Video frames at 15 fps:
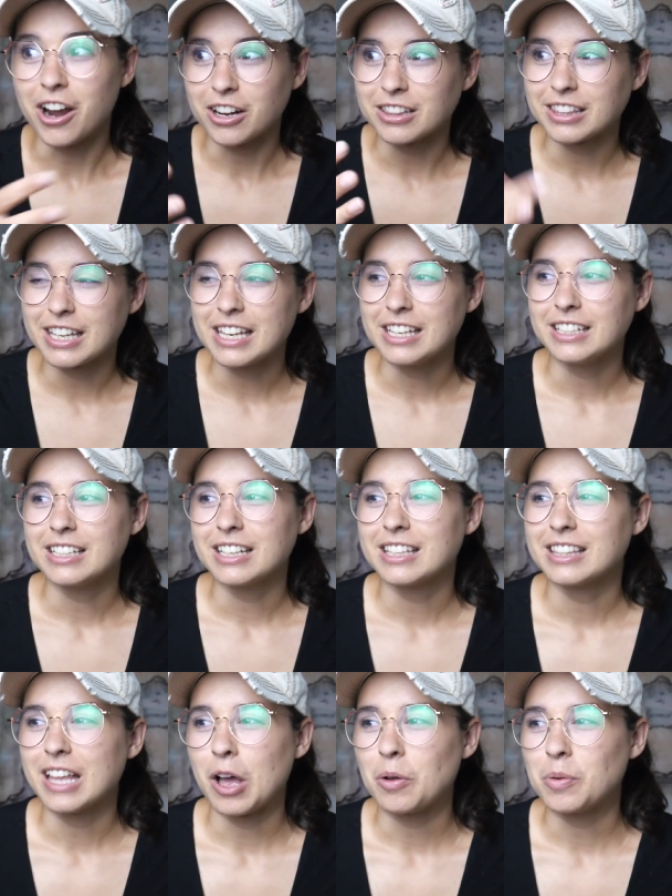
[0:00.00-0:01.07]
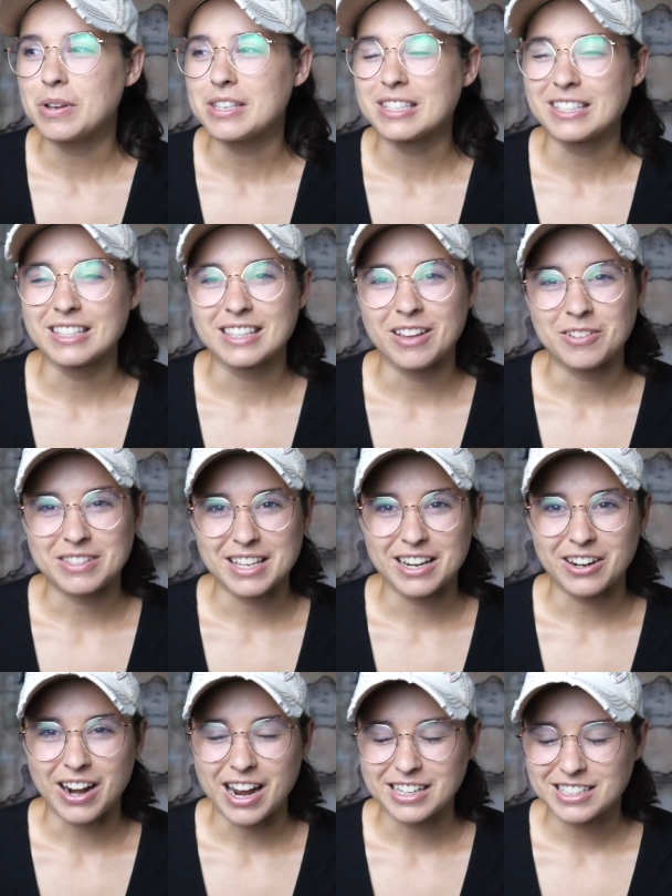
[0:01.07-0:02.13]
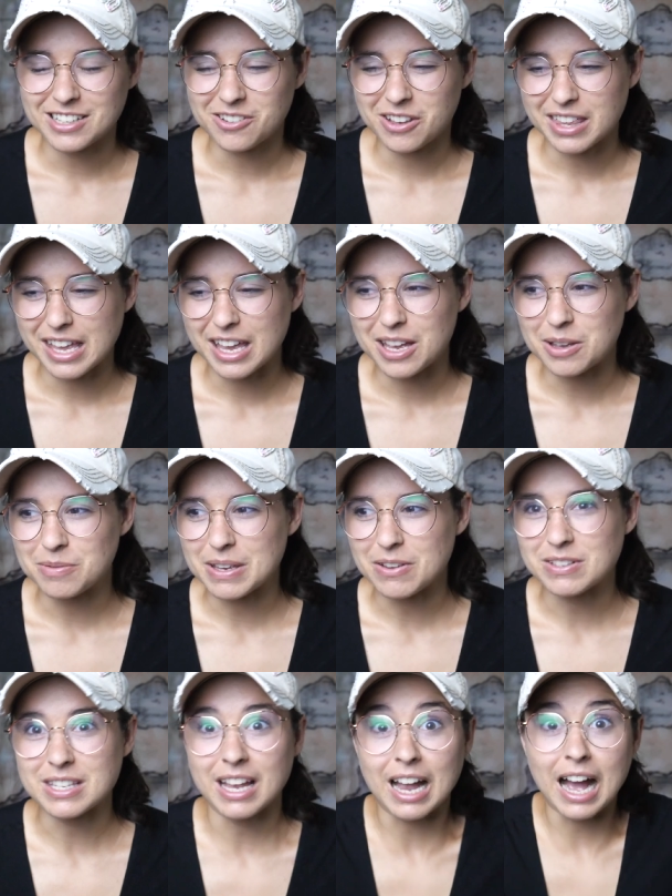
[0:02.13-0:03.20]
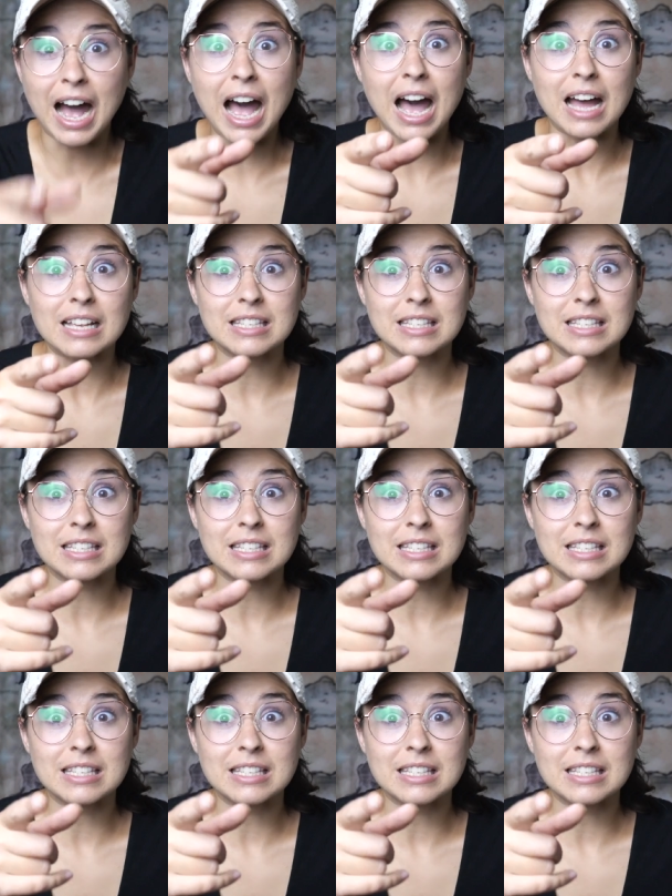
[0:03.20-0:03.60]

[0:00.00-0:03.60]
our lead that was that was interacting with him he was like aha